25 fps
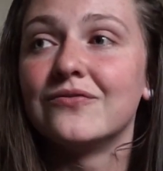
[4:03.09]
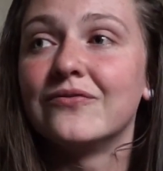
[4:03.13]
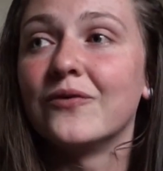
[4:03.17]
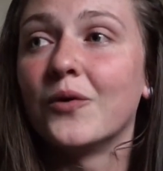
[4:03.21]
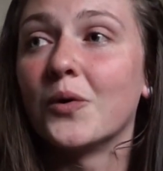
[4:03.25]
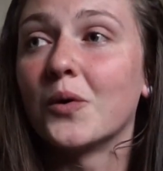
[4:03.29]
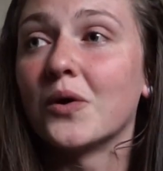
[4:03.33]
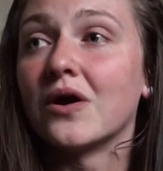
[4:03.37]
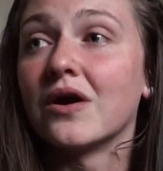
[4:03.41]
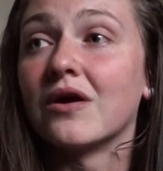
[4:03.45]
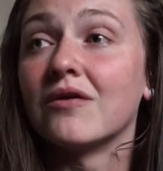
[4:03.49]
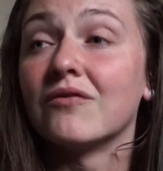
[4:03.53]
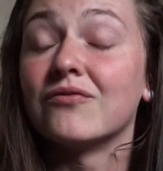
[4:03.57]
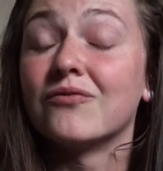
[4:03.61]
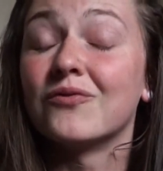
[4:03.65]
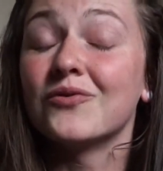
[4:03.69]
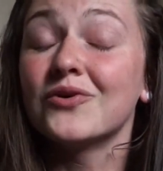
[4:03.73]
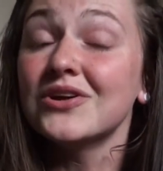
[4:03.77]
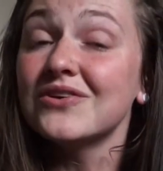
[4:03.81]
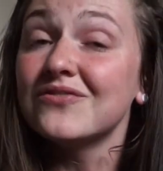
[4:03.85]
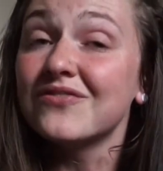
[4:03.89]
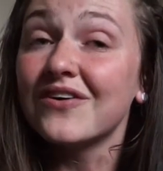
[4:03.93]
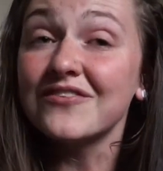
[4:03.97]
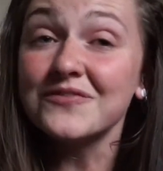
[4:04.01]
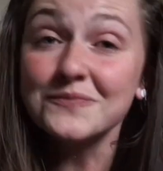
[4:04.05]
for
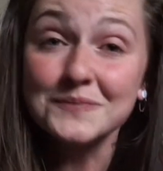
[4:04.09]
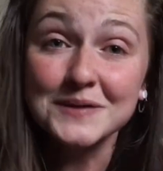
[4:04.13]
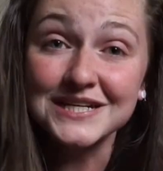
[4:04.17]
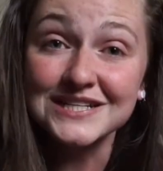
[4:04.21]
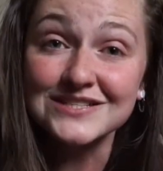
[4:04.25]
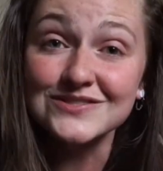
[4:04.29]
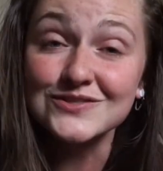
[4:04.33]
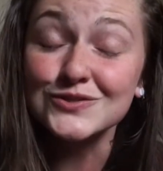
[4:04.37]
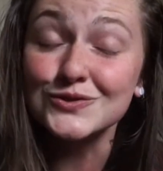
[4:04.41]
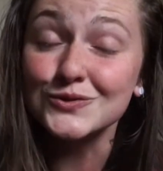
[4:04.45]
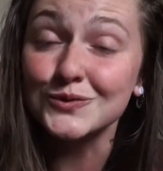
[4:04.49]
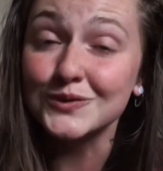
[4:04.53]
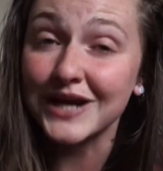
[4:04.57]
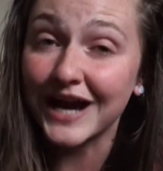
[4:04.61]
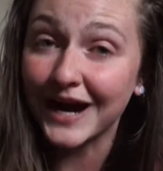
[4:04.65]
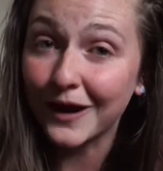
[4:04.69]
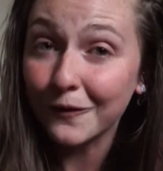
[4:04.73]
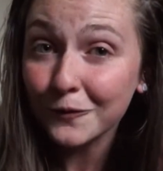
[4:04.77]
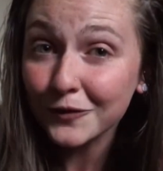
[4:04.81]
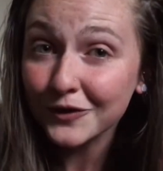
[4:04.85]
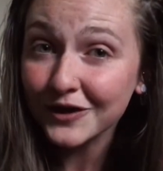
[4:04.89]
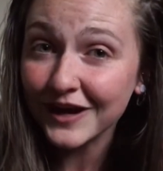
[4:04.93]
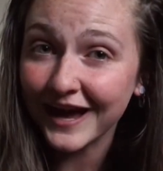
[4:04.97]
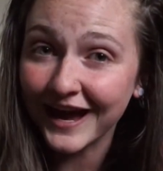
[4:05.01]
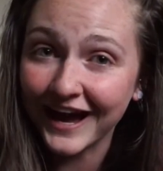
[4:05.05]
forty-five minutes to an
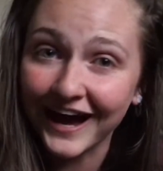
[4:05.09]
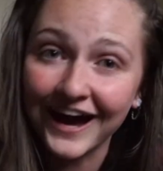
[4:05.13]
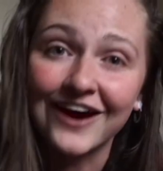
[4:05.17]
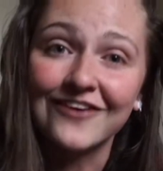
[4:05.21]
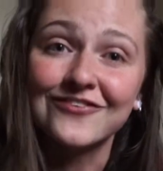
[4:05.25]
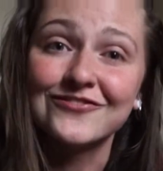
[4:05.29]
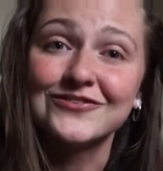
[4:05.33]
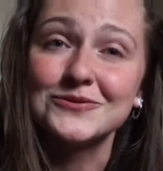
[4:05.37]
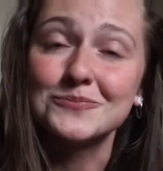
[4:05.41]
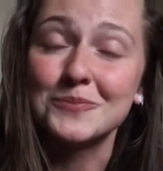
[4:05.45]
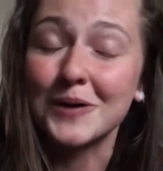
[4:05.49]
hour and a half,